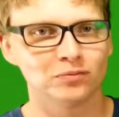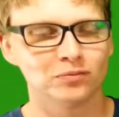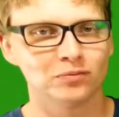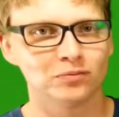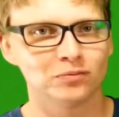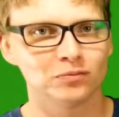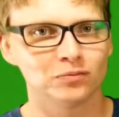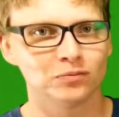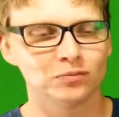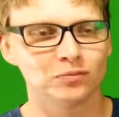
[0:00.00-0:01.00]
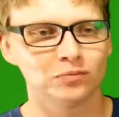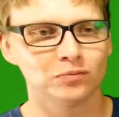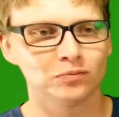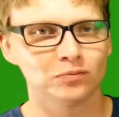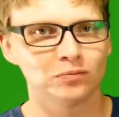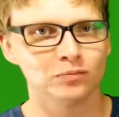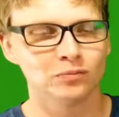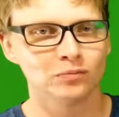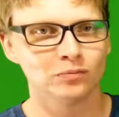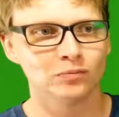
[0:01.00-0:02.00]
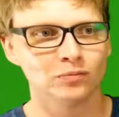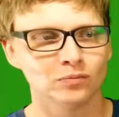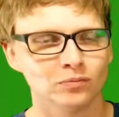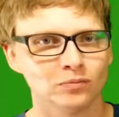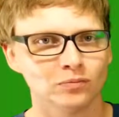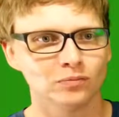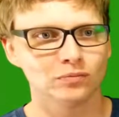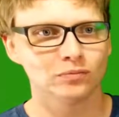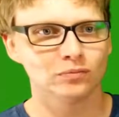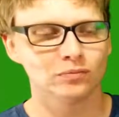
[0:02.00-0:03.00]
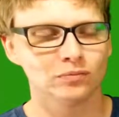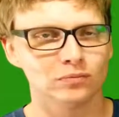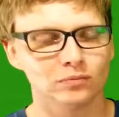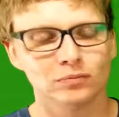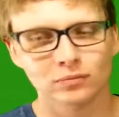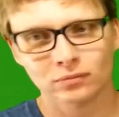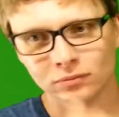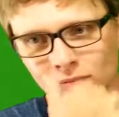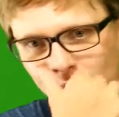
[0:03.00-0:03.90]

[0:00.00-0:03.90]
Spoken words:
No words are spoken by the person on screen.